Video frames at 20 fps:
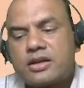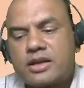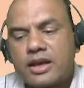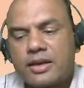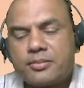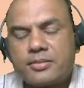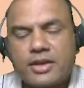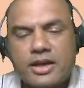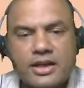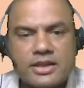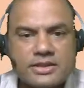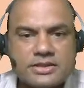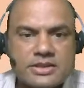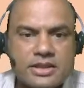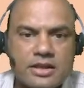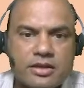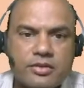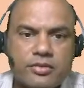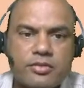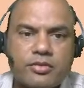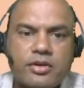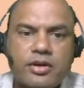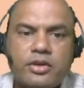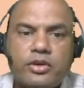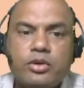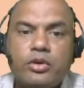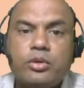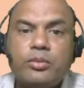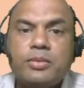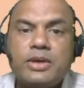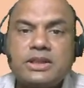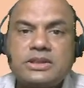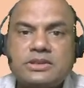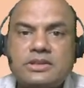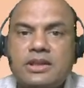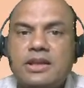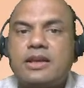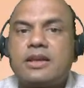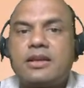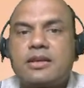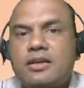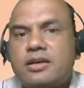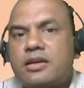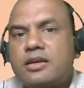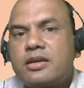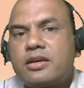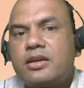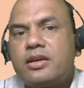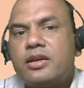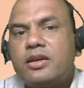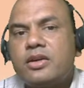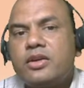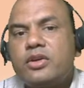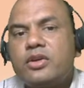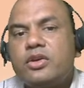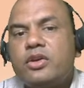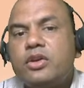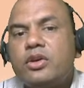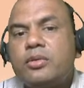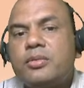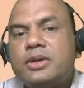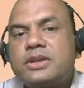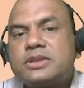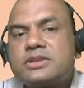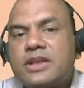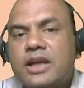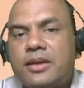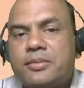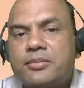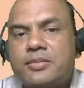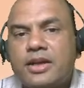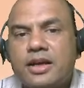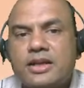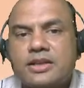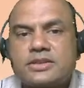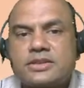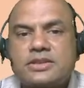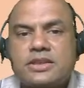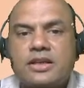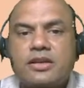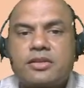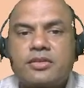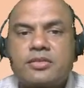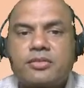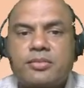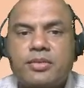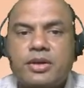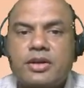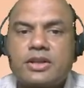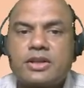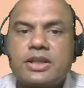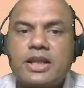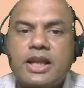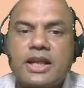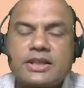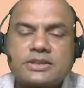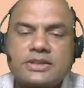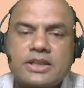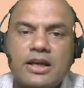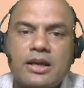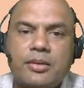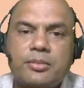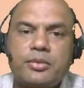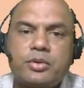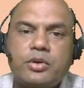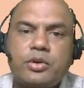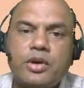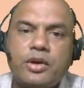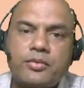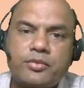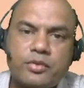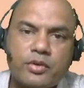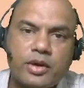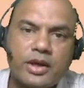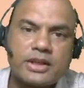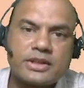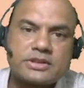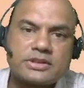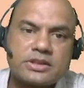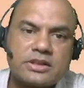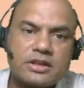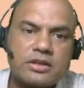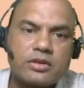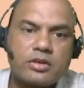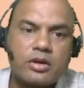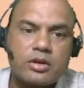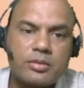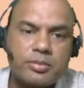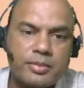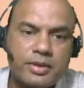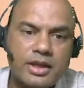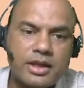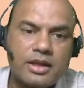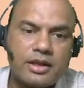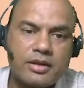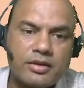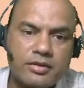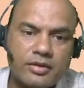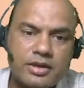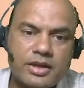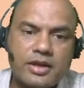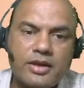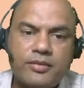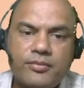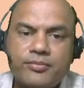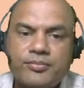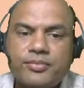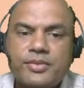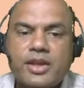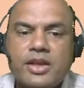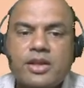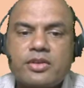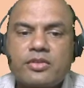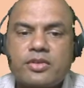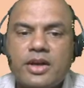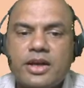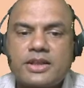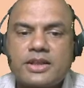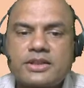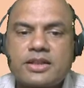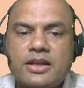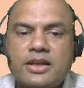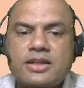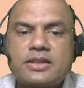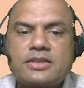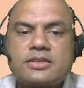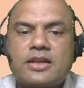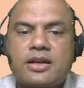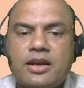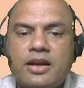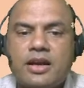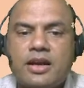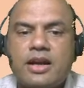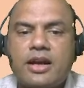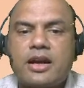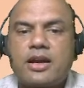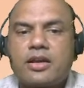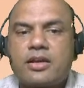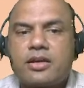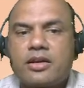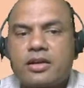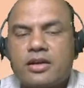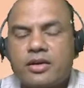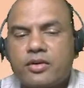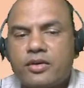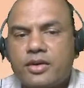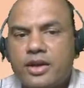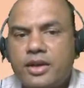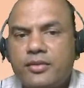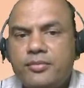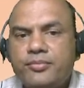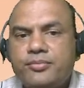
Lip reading: Type the answer. You must think. You must type the answer because in exam you have to answer, not me. Okay. So answer is 100. Okay.